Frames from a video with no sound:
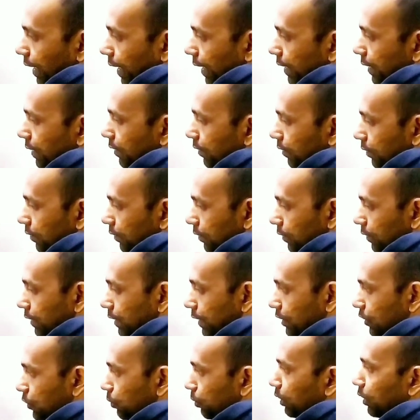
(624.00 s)
like
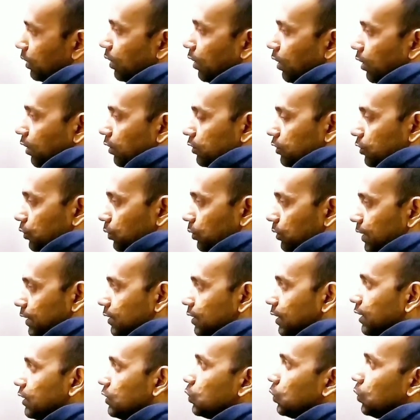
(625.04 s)
this one. So
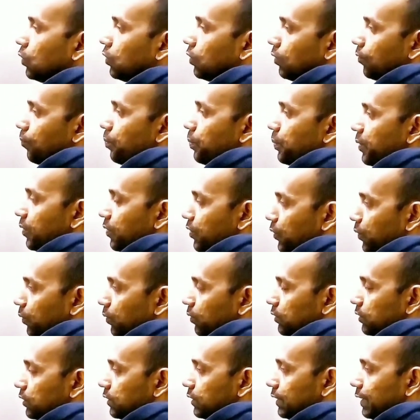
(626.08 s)
this is your
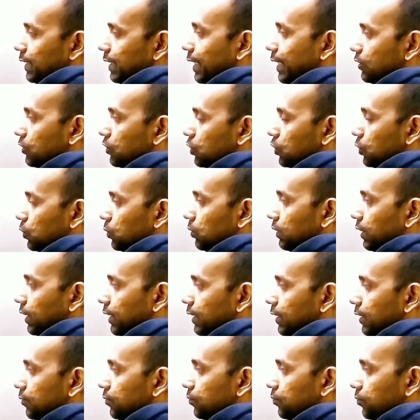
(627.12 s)
CH2
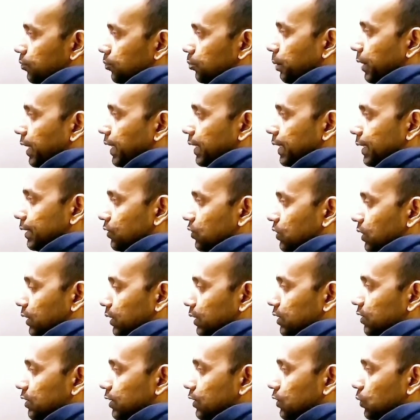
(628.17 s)
here. Pay attention,
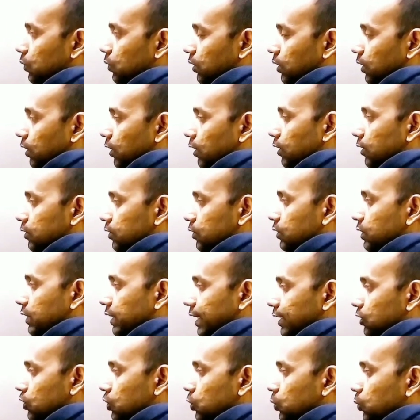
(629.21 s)
this is your
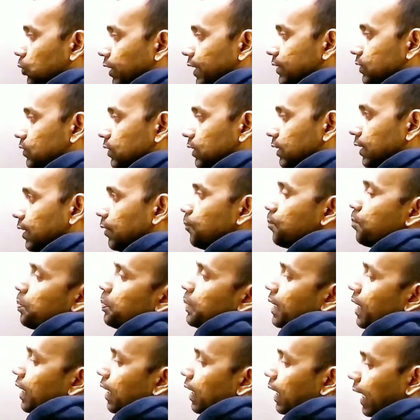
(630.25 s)
CH2H here,
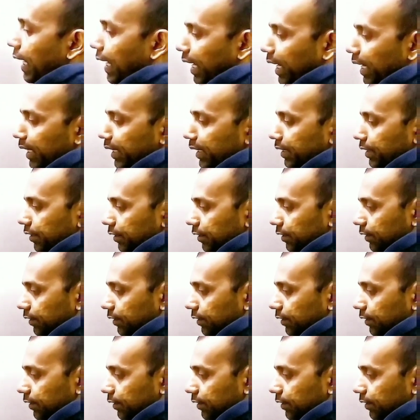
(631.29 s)
and